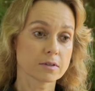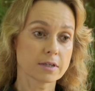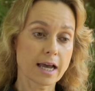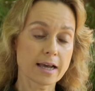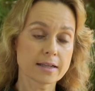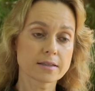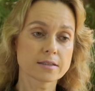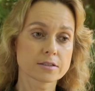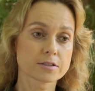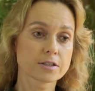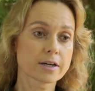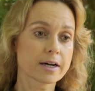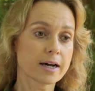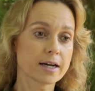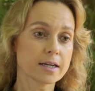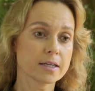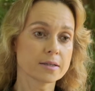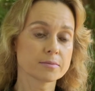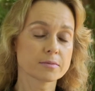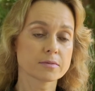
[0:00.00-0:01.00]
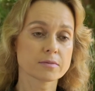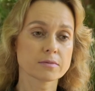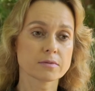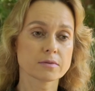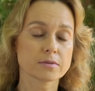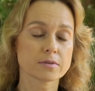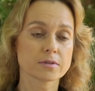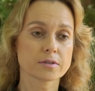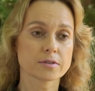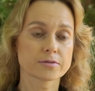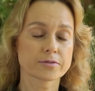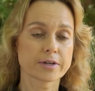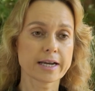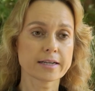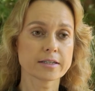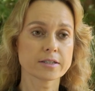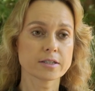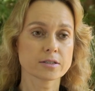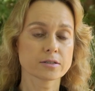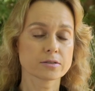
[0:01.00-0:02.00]
at the time, the
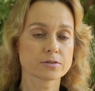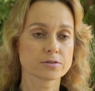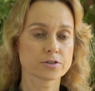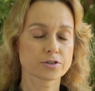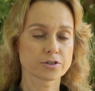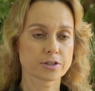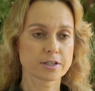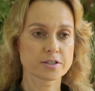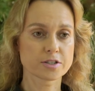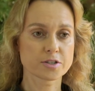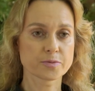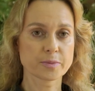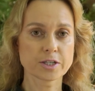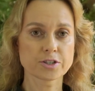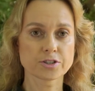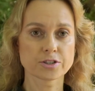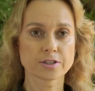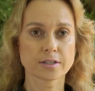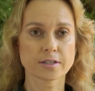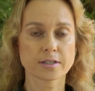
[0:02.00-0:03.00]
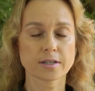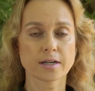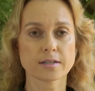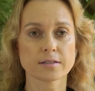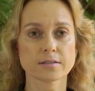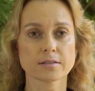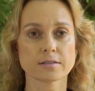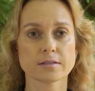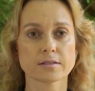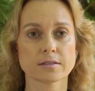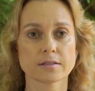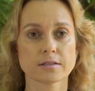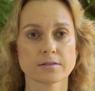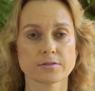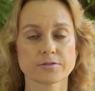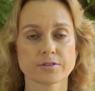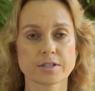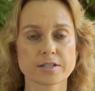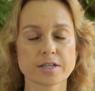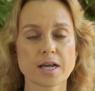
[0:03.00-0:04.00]
radio transmission and,
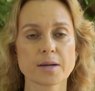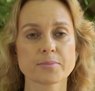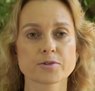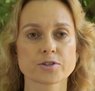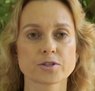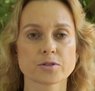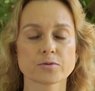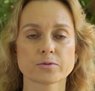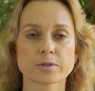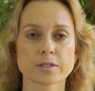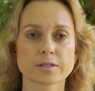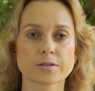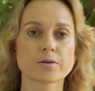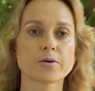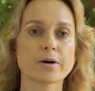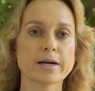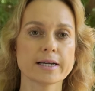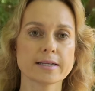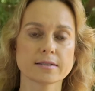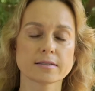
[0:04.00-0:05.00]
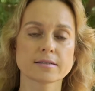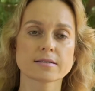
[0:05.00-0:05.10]
and reception were quite